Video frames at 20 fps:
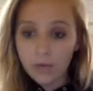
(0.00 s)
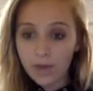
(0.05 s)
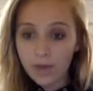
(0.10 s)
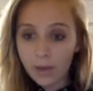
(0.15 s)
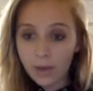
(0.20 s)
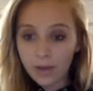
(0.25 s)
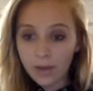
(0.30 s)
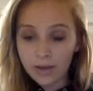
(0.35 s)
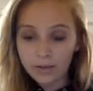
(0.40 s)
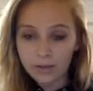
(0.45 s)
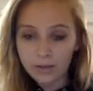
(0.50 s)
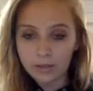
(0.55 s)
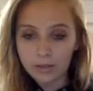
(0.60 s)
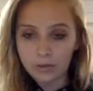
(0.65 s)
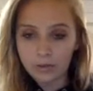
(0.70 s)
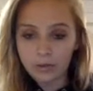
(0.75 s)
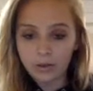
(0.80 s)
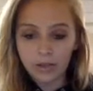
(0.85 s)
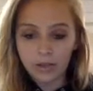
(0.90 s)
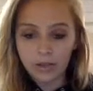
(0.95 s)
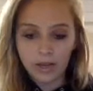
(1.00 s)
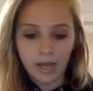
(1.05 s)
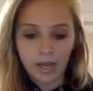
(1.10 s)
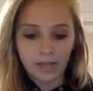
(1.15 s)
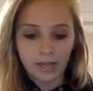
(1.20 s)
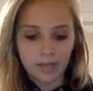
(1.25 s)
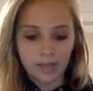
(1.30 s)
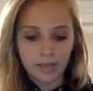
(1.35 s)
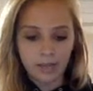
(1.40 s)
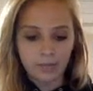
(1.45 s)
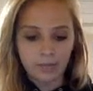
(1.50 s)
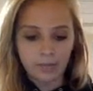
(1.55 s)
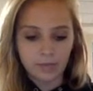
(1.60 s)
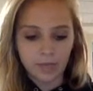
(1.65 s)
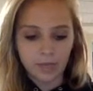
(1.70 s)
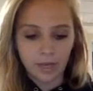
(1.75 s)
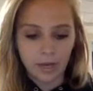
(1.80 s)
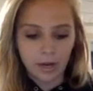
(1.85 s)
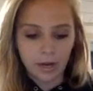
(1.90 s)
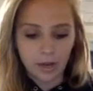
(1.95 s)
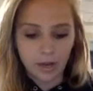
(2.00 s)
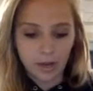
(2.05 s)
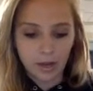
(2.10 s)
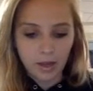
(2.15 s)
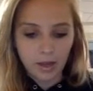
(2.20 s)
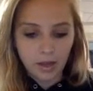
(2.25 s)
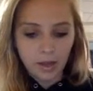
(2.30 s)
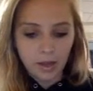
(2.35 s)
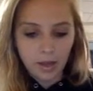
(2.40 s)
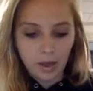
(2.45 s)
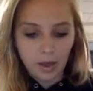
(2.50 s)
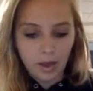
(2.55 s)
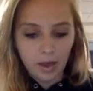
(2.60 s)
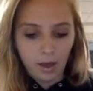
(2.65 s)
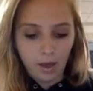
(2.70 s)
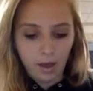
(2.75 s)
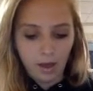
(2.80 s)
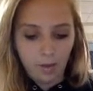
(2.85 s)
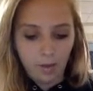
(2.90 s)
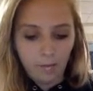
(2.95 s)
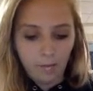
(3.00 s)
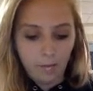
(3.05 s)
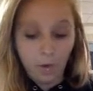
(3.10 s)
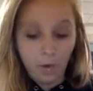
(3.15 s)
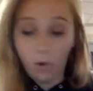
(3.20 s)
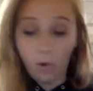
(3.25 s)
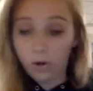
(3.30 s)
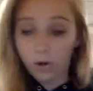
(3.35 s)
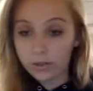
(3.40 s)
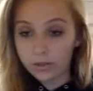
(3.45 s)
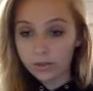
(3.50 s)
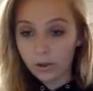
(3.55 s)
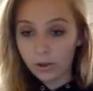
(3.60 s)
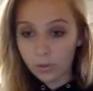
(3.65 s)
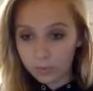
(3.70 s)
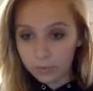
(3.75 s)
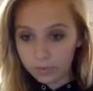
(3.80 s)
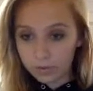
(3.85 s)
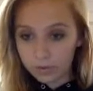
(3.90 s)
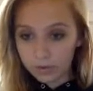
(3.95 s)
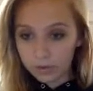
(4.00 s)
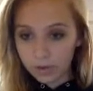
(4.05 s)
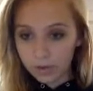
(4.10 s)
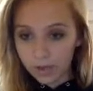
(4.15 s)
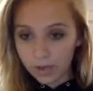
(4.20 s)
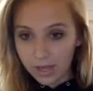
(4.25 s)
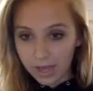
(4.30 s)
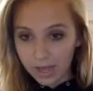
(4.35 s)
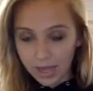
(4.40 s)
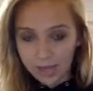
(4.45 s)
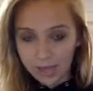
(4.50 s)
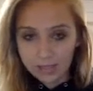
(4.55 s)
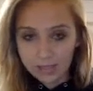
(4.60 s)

I went into Google and I typed in horoscopes, it's